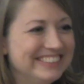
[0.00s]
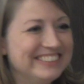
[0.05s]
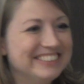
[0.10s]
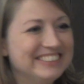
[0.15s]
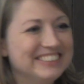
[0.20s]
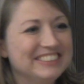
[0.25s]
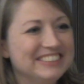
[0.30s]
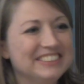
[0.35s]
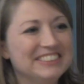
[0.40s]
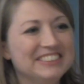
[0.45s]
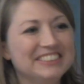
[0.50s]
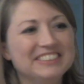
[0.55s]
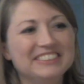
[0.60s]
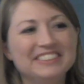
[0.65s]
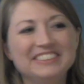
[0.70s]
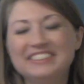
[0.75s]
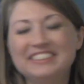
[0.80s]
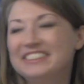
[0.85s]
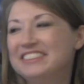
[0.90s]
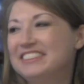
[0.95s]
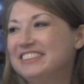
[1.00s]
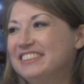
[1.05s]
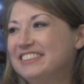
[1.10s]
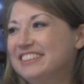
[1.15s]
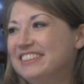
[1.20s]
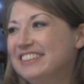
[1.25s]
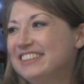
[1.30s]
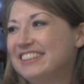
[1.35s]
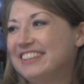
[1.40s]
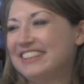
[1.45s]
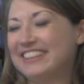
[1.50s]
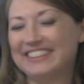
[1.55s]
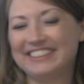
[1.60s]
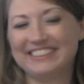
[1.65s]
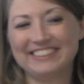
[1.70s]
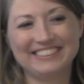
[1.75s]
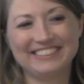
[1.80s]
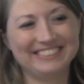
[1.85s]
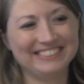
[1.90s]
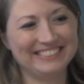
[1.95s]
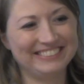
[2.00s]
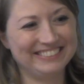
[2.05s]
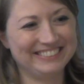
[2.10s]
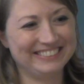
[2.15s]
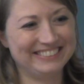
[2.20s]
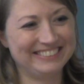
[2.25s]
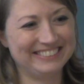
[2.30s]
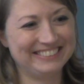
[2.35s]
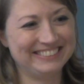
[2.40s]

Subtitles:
(not speaking)